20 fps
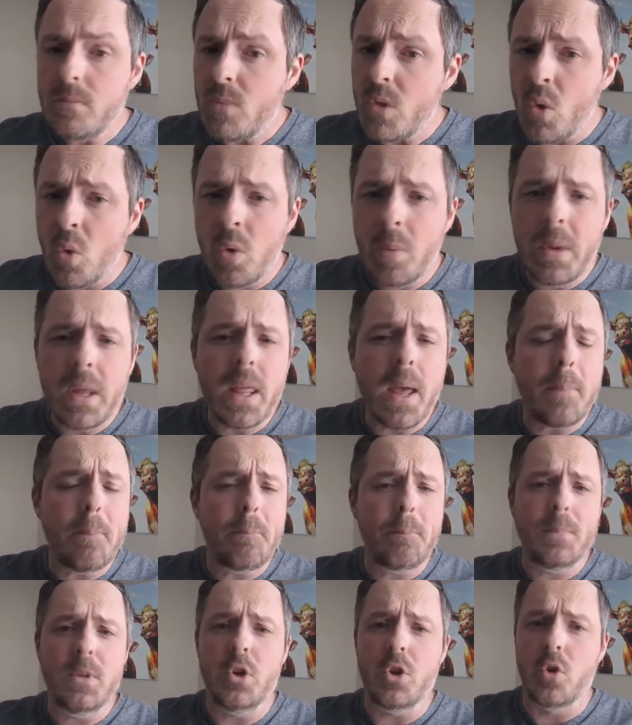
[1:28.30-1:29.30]
would be that
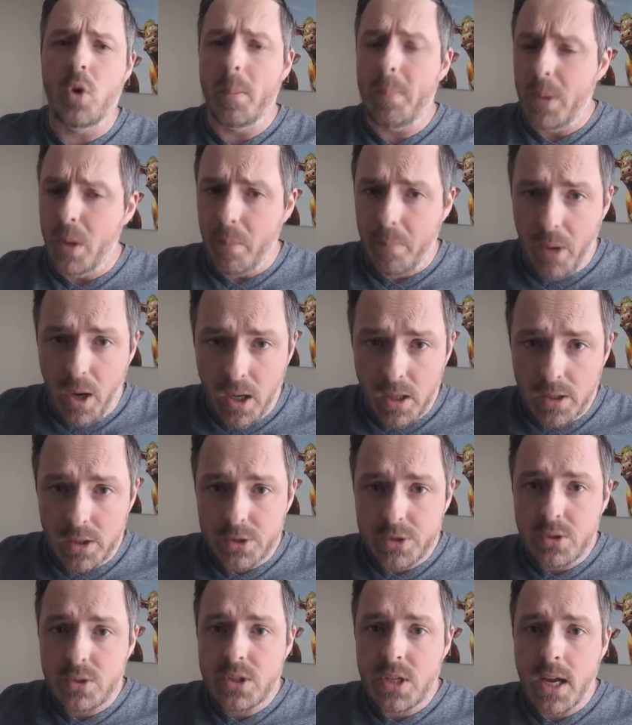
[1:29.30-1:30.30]
you're gripping the ball a little
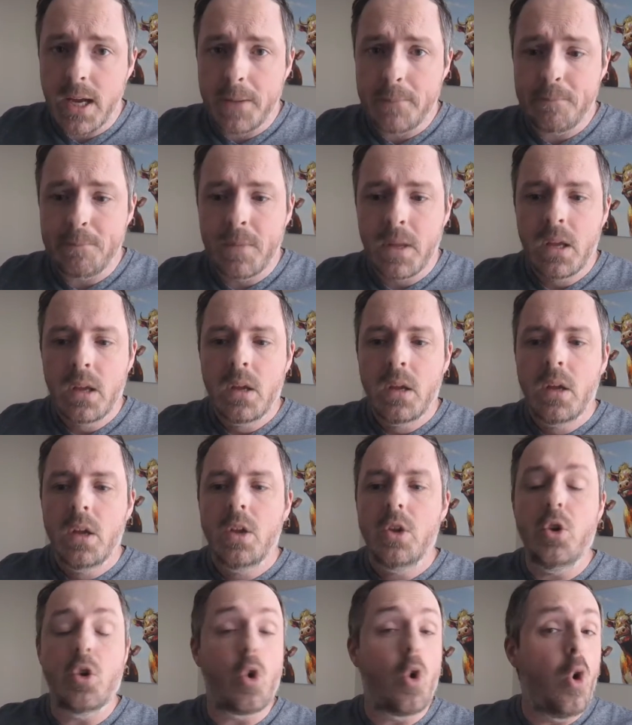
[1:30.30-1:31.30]
too tight,
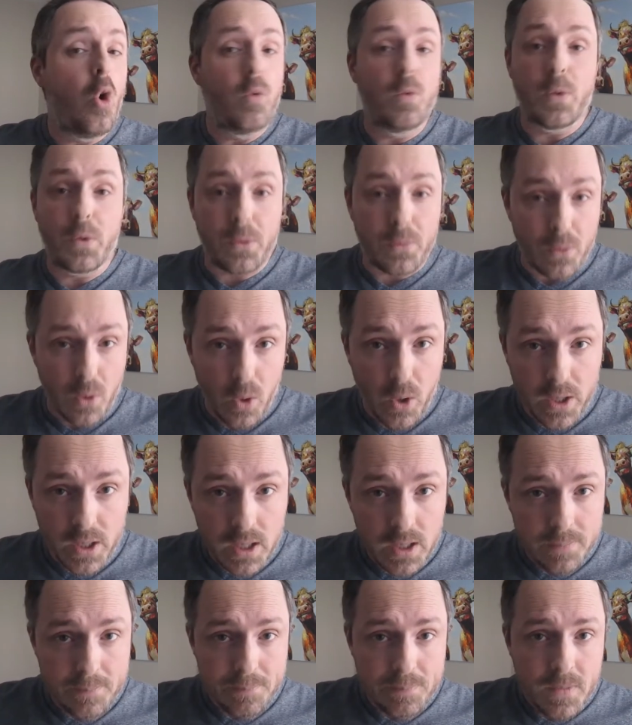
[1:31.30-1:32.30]
you're overthrowing
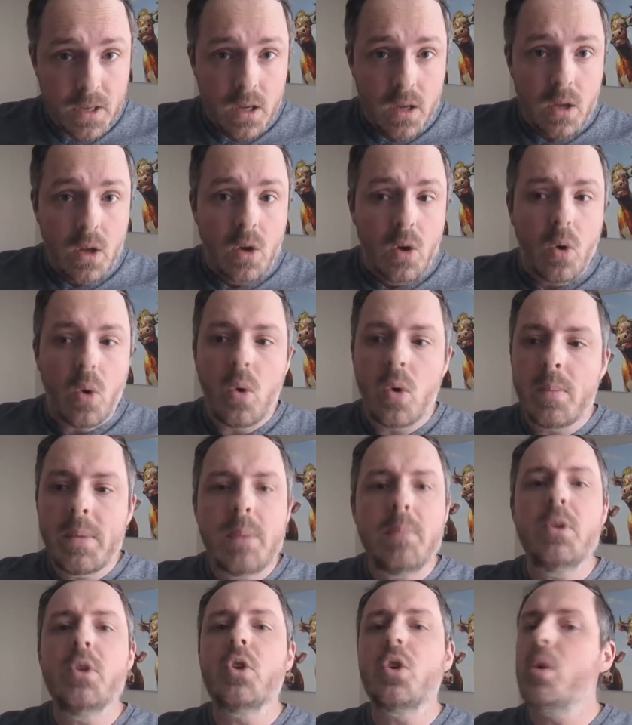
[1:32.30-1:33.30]
it, or
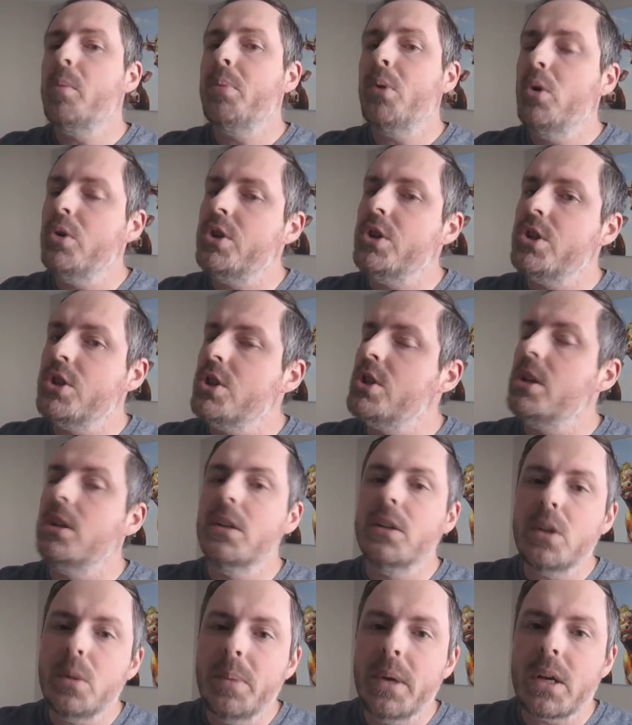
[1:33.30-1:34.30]
maybe your approach is just a
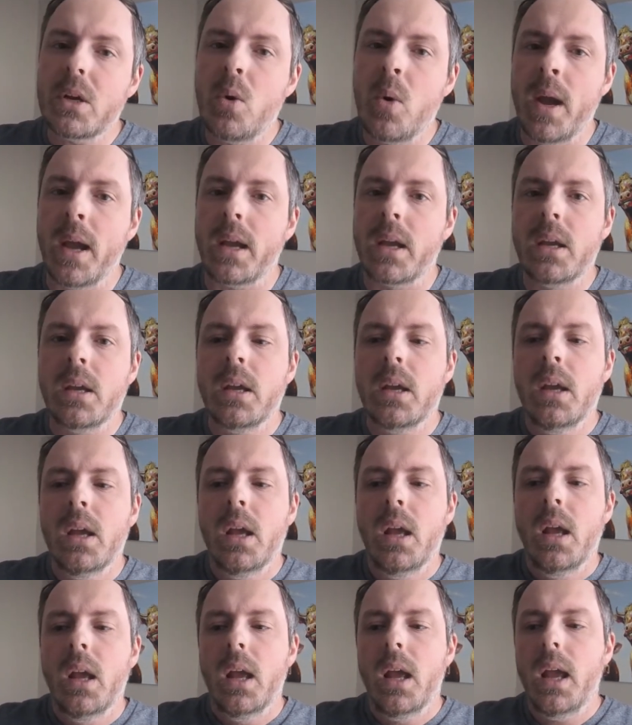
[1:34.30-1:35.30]
little bit quick.
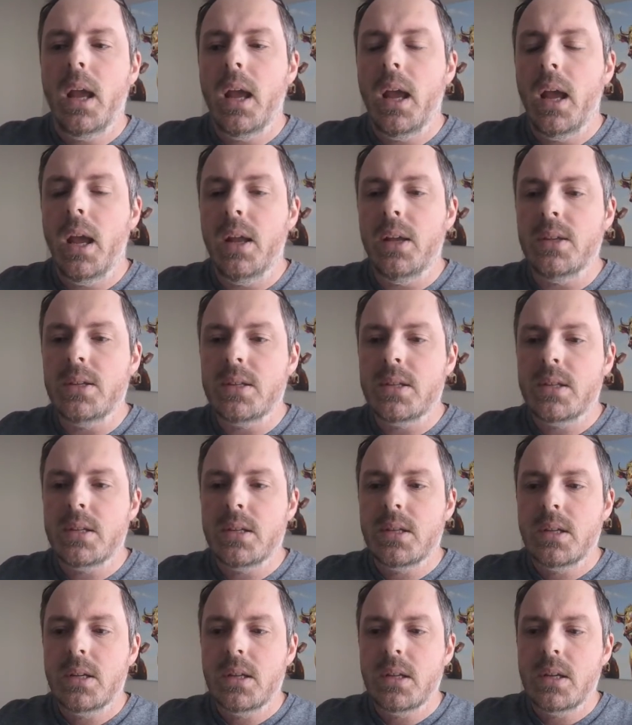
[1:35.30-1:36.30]
And
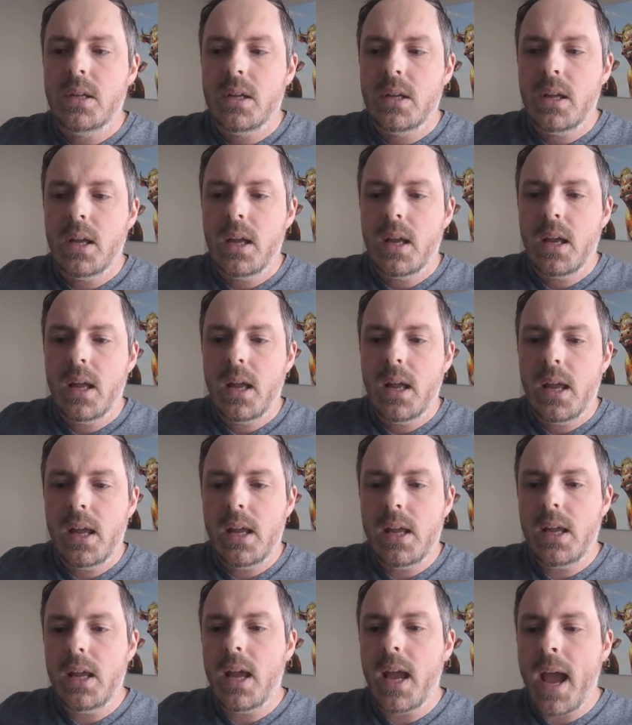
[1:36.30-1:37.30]

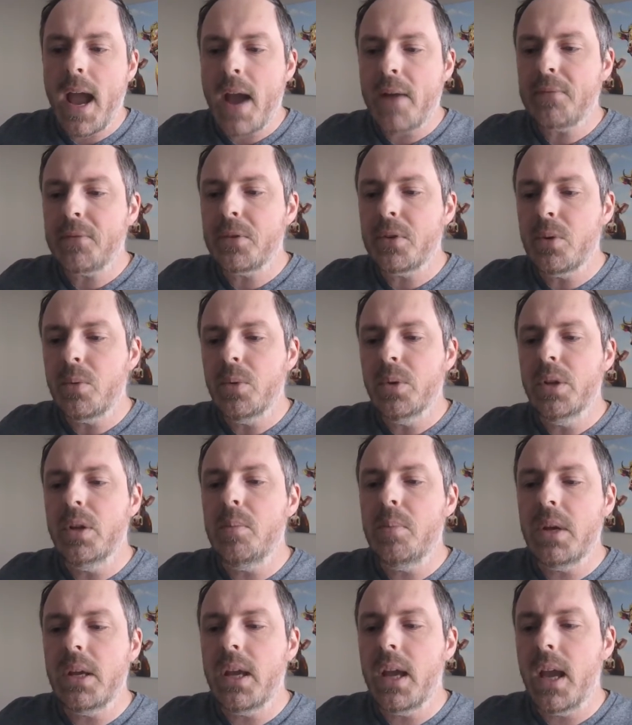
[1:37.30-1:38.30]
after a really
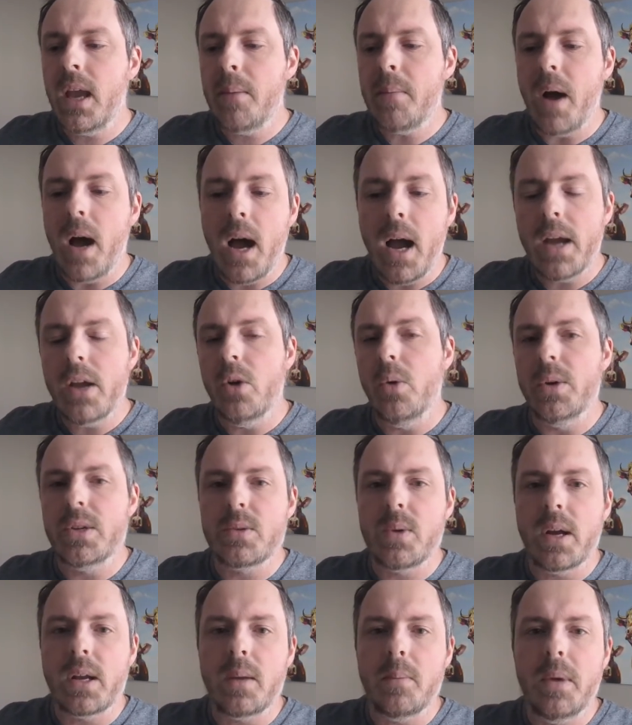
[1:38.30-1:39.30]
big game, I always
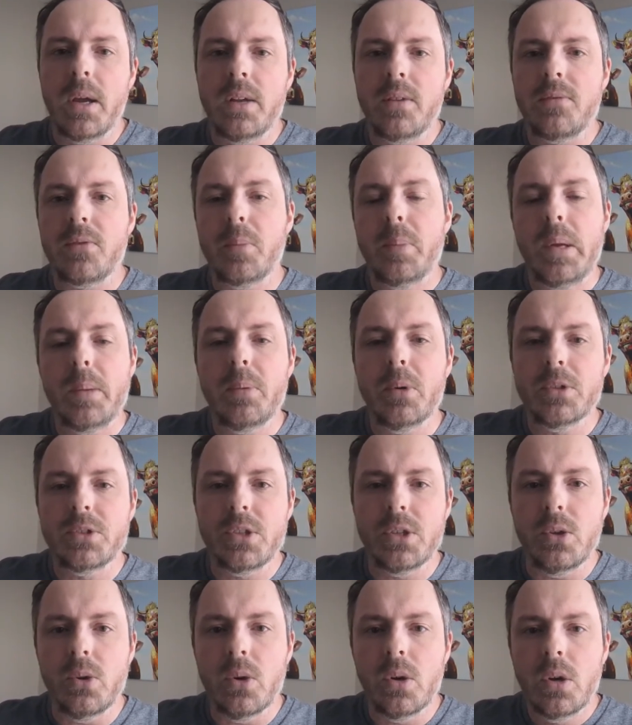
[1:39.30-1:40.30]
recommend for people
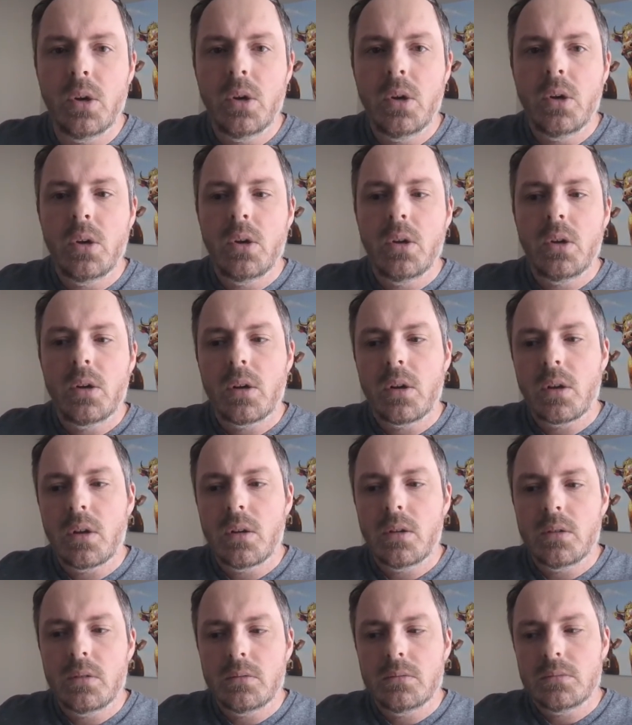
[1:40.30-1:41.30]
to
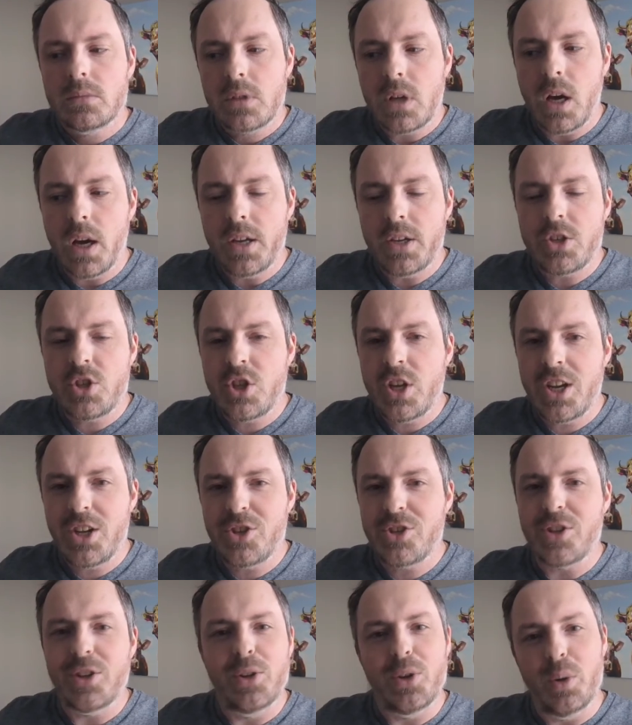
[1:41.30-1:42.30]
kind of
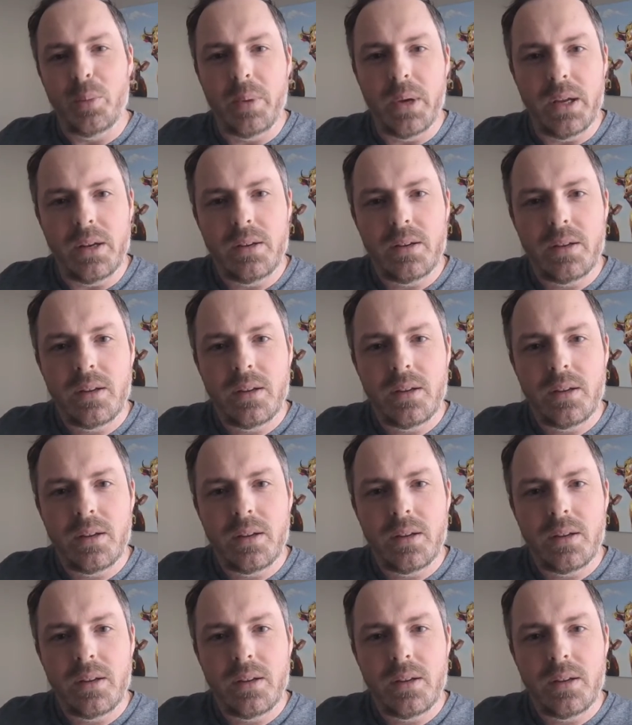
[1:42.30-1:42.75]
change a little bit.